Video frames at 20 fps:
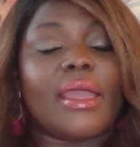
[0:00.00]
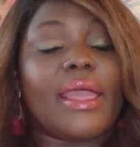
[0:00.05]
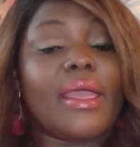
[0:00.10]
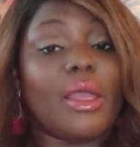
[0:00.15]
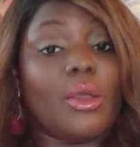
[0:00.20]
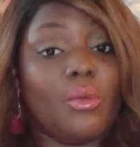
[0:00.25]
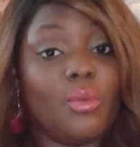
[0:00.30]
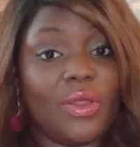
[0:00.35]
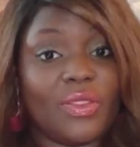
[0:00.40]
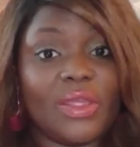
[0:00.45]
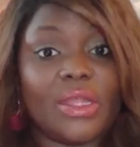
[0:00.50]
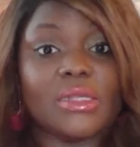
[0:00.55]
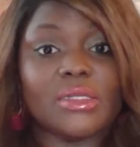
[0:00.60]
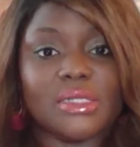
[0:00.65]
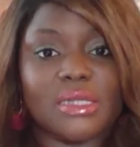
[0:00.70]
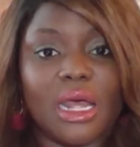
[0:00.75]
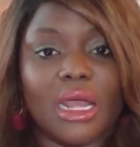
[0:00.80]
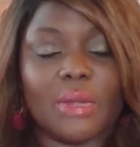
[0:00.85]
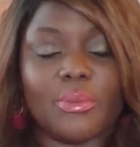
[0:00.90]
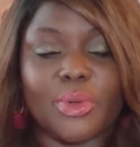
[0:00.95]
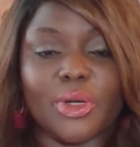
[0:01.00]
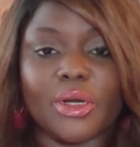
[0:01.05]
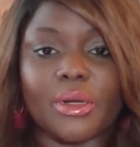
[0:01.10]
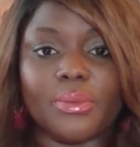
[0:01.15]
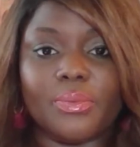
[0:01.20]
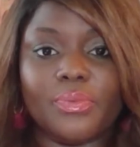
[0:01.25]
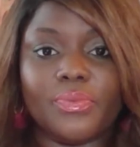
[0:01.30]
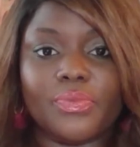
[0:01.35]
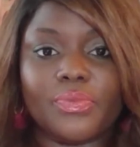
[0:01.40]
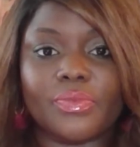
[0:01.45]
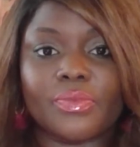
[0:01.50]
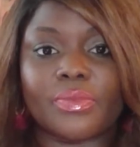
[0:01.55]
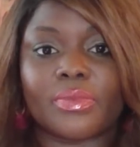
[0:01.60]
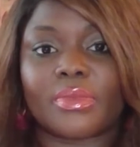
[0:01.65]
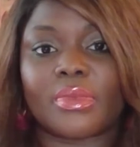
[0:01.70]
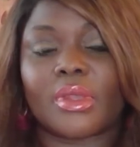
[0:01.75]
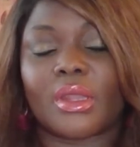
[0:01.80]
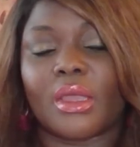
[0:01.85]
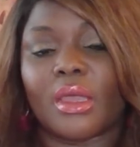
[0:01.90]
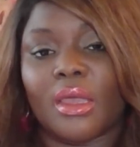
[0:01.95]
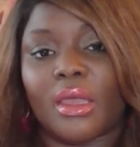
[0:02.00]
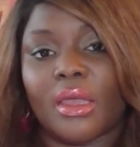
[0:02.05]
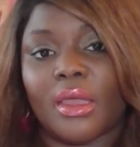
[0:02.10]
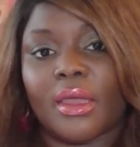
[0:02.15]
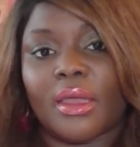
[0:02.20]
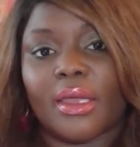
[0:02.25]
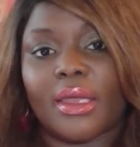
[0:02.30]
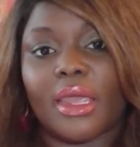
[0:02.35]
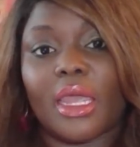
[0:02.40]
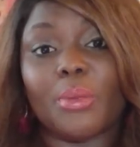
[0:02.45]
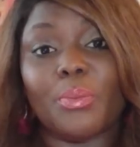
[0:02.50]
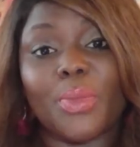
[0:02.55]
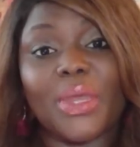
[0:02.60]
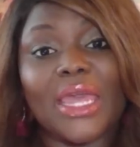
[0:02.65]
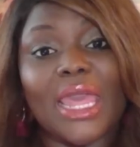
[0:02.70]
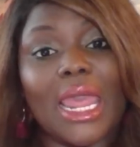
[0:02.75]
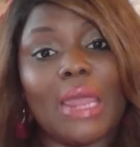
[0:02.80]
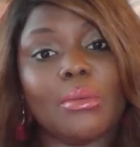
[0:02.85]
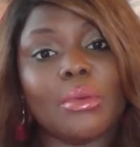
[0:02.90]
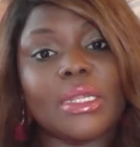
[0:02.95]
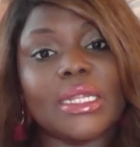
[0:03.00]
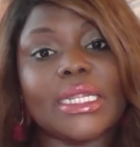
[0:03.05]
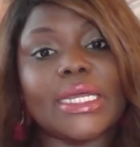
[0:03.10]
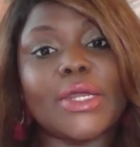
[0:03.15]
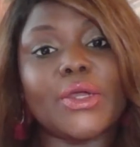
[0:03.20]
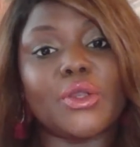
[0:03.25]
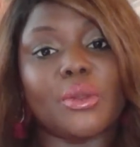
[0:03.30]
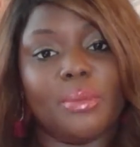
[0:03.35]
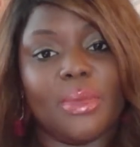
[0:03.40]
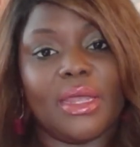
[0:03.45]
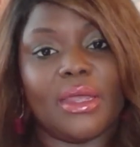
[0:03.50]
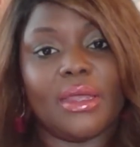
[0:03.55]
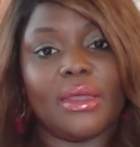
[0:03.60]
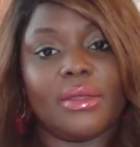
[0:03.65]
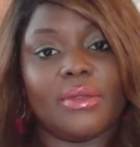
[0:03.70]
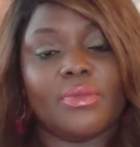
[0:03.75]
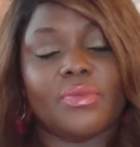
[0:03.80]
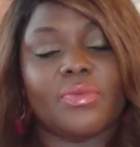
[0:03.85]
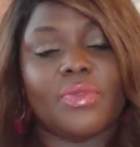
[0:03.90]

within cyber, it became clear to me